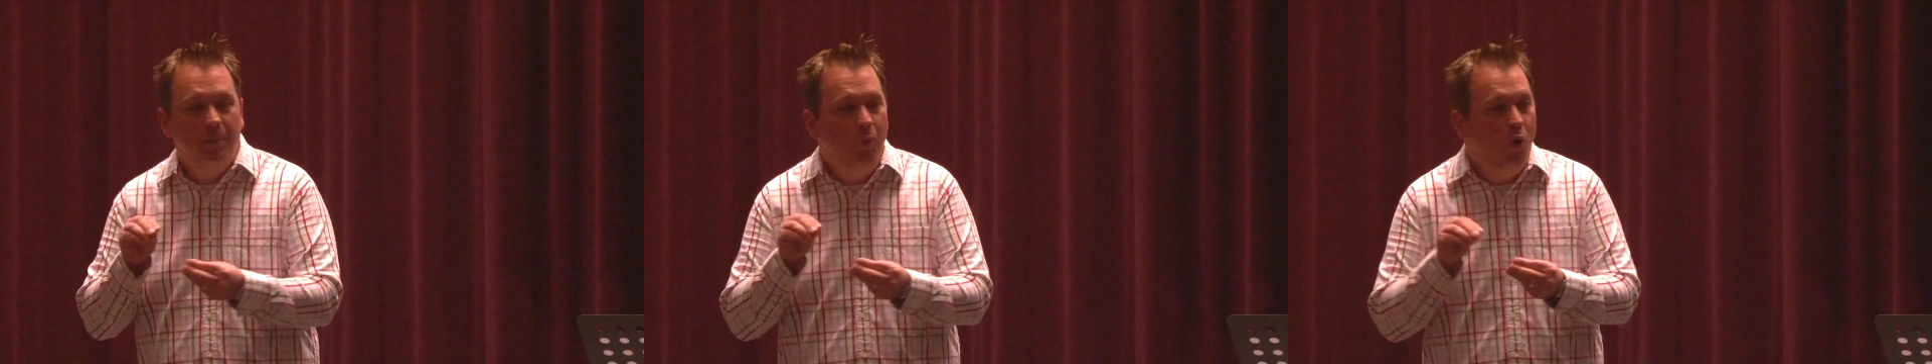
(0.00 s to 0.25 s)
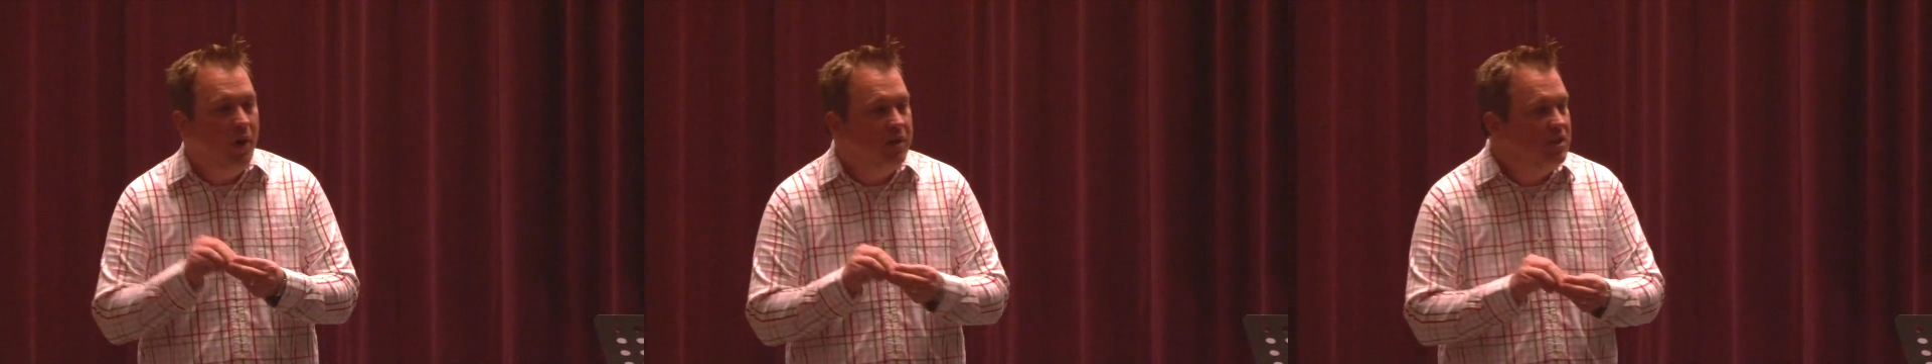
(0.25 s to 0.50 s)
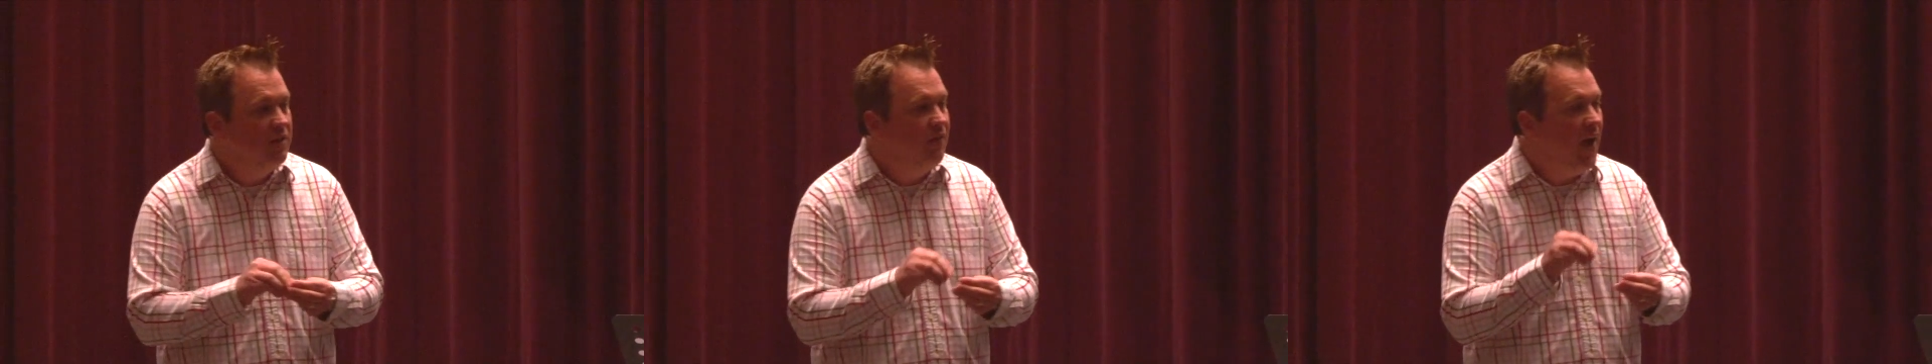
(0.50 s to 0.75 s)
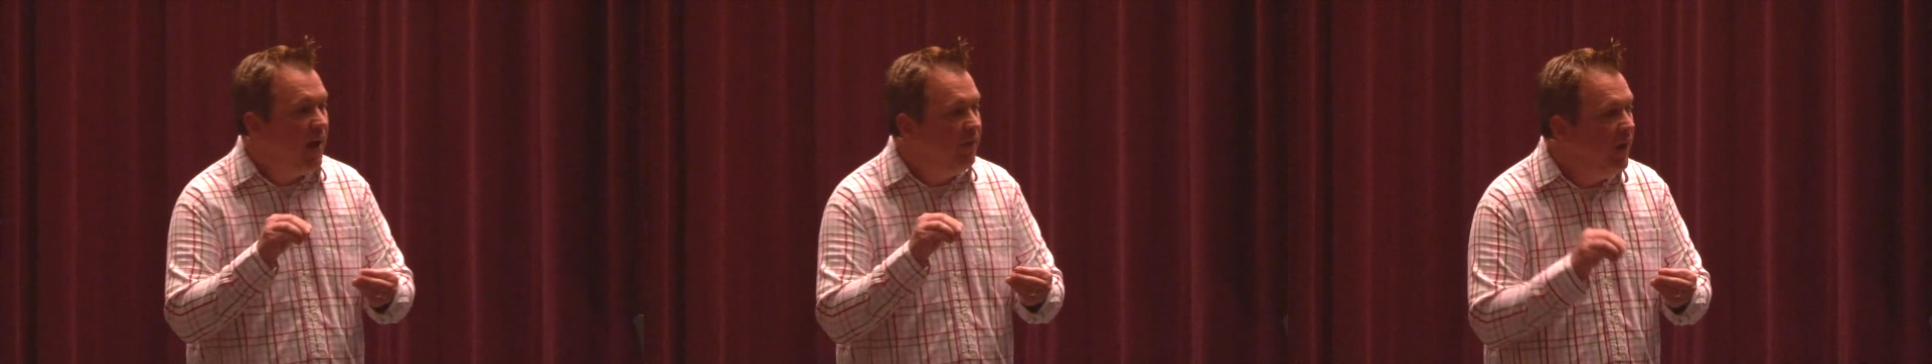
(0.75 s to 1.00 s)
boys to
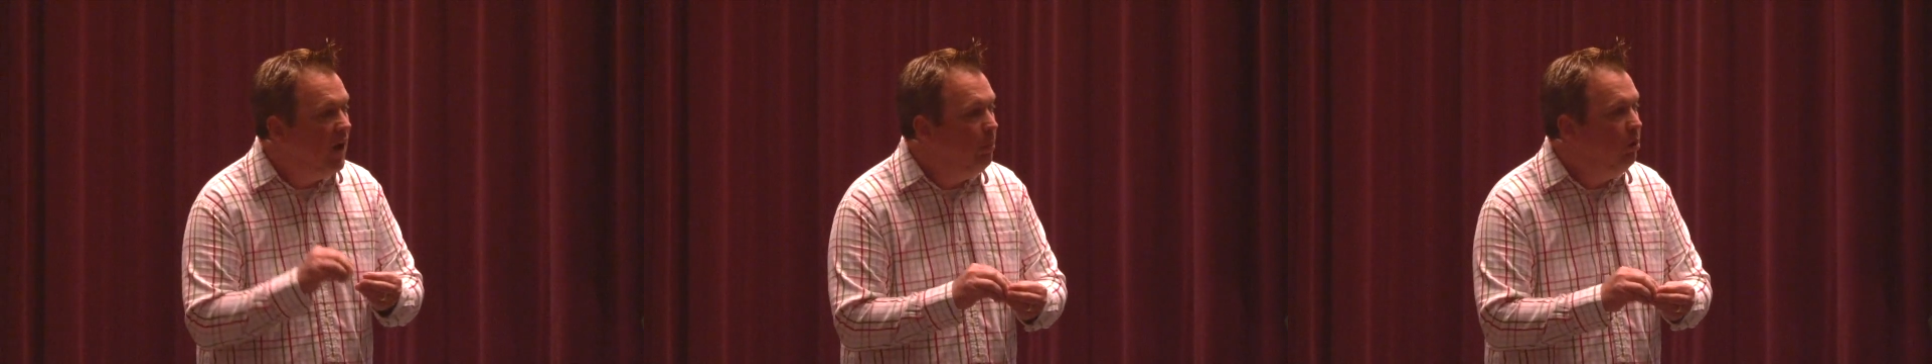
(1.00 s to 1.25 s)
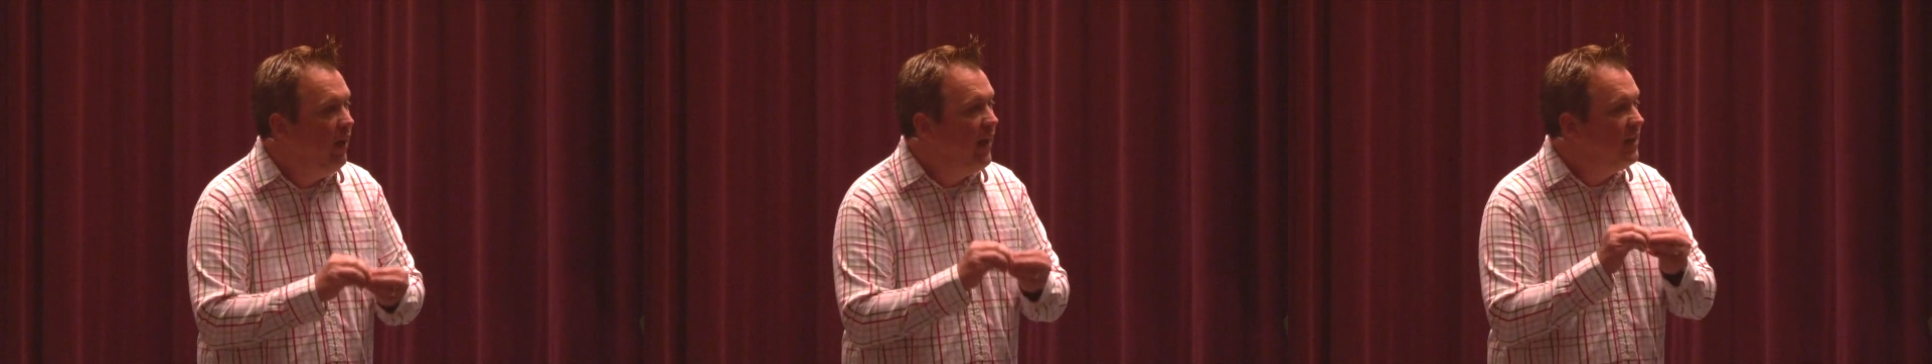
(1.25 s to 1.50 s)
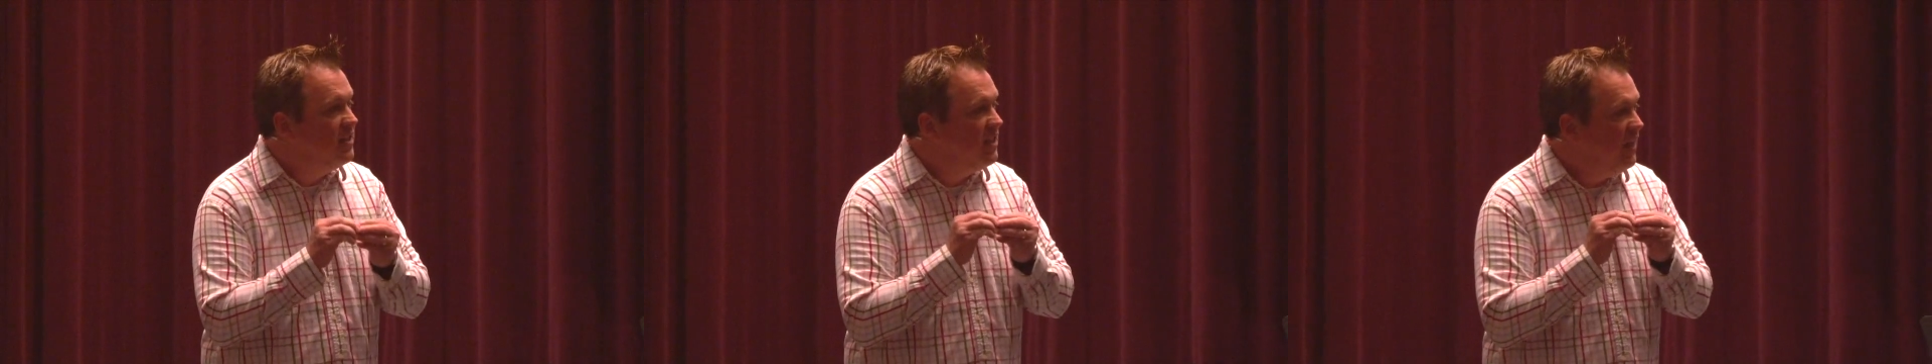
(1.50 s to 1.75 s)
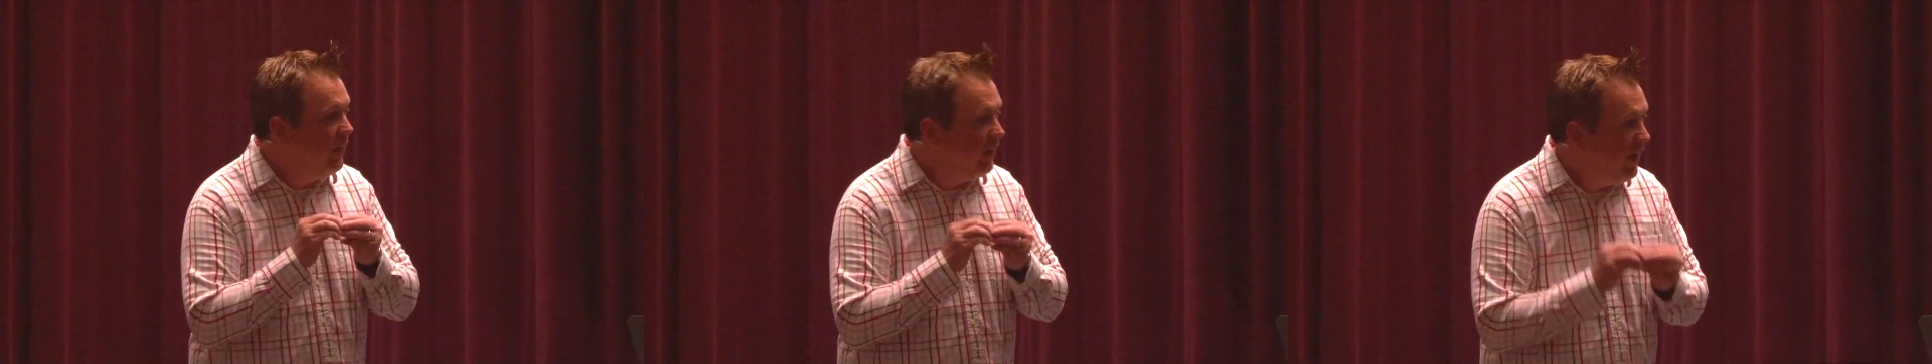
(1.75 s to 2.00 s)
find their place in the